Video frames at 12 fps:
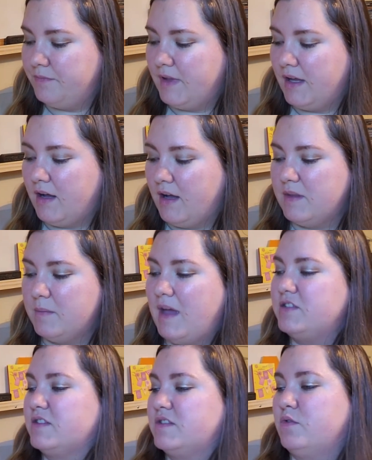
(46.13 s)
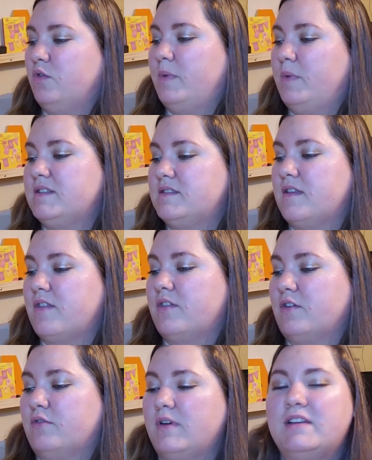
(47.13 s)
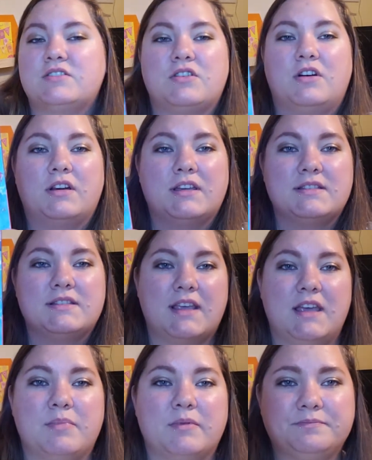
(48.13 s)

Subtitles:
I got The Magic School Bus, The Great Shark Escape.